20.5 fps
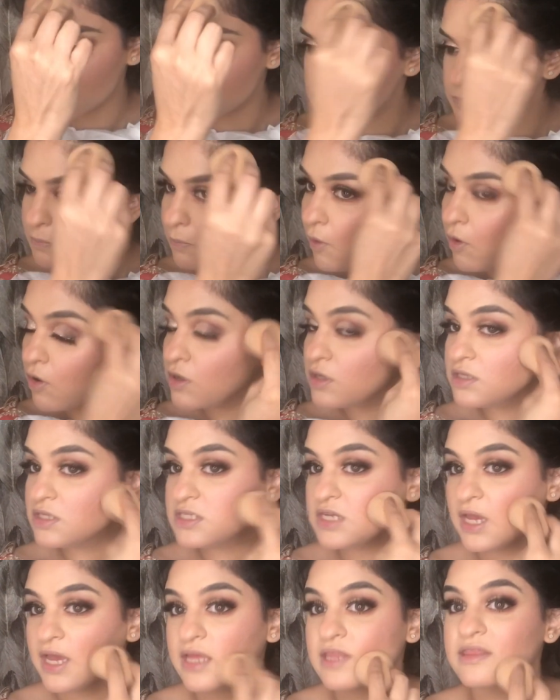sponge
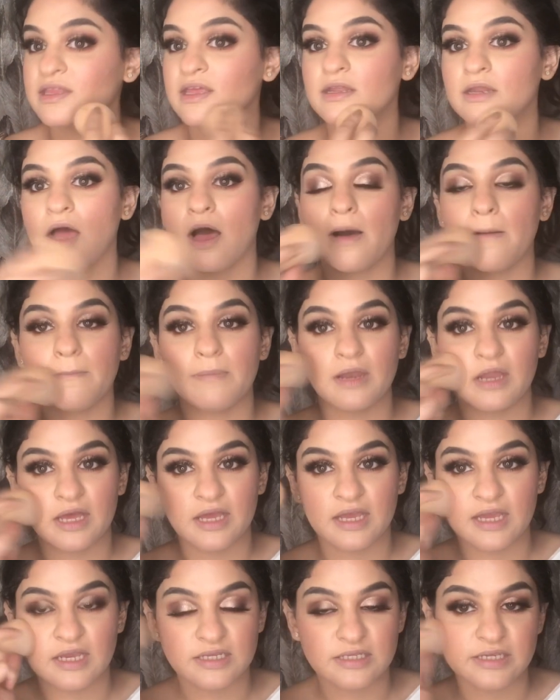and then apply
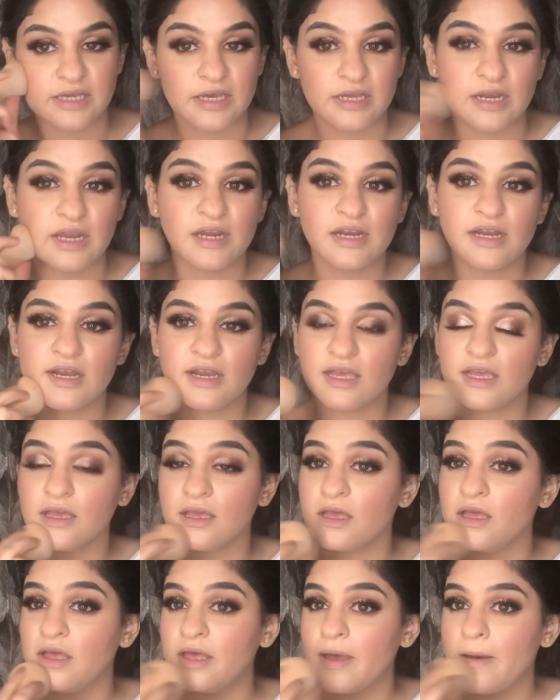it directly.
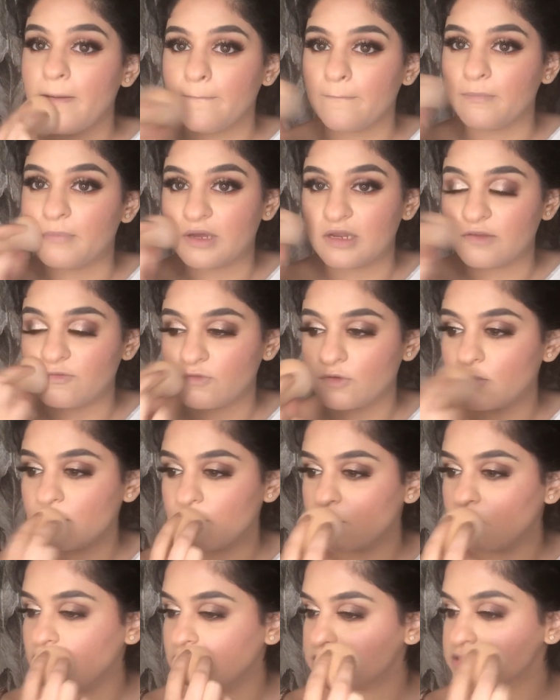But if you
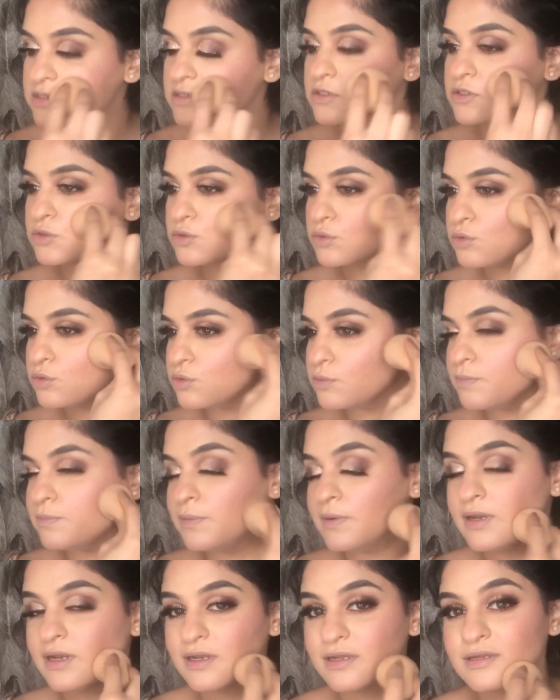want to
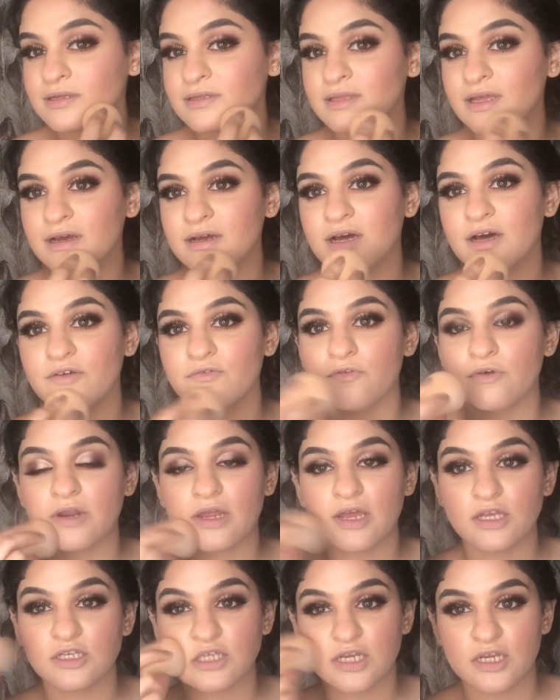build the
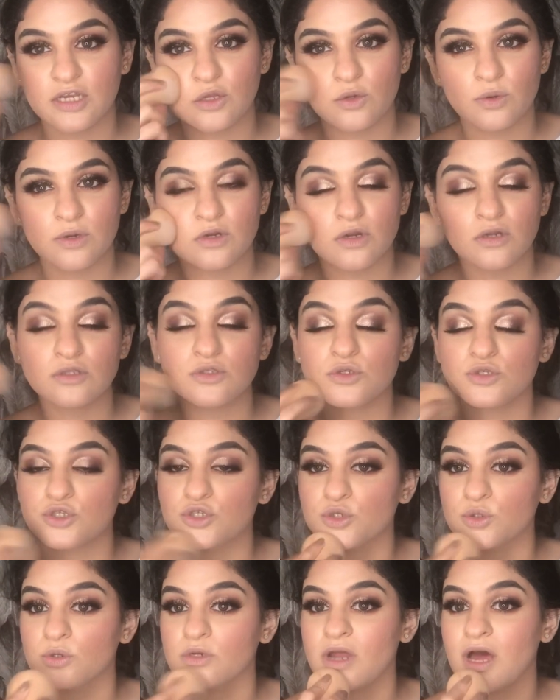coverage and you are not so
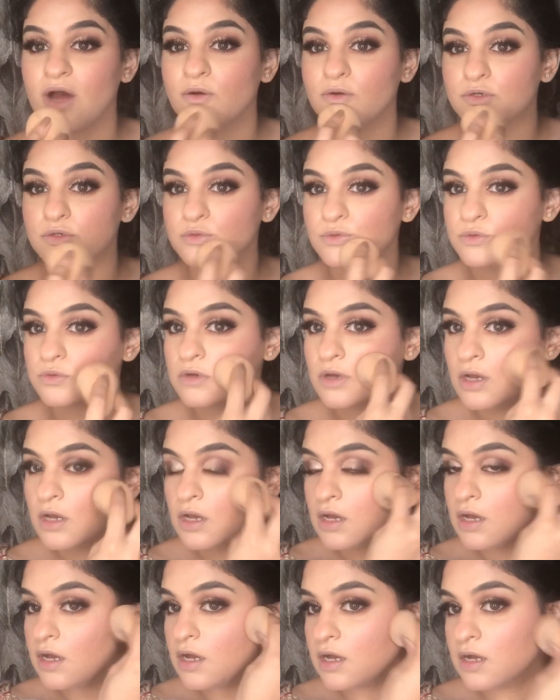sure how to
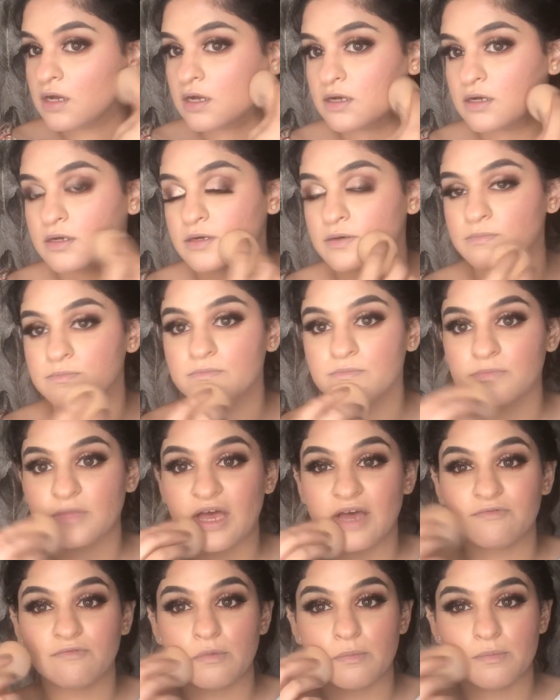
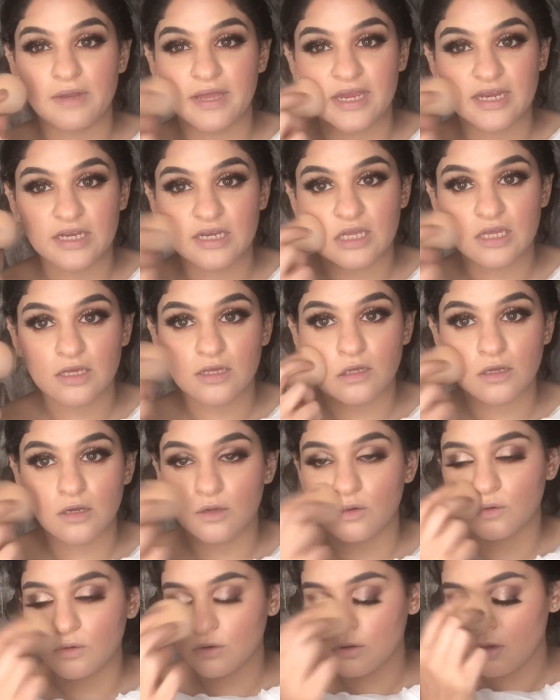have a blinding
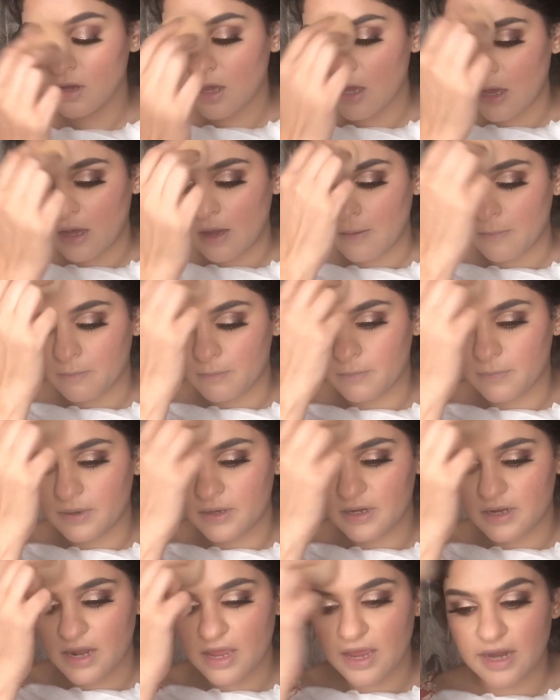glow,
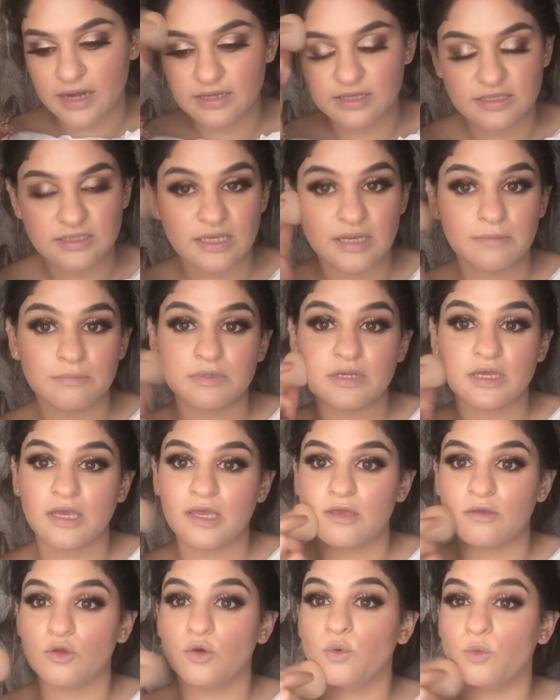but at the same
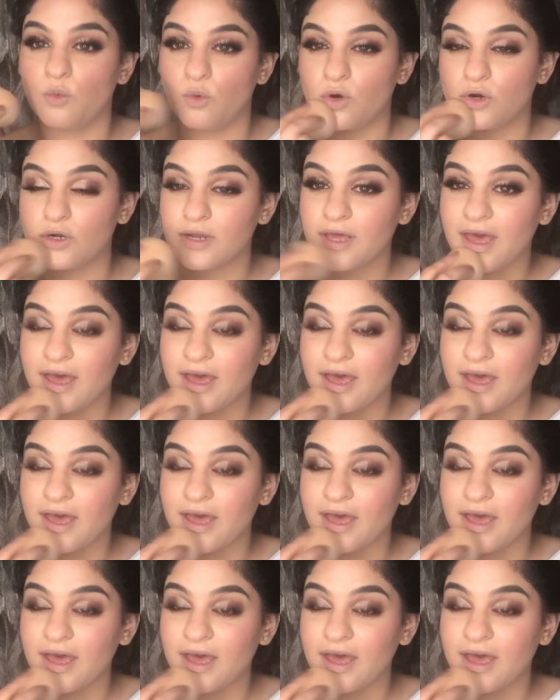time you want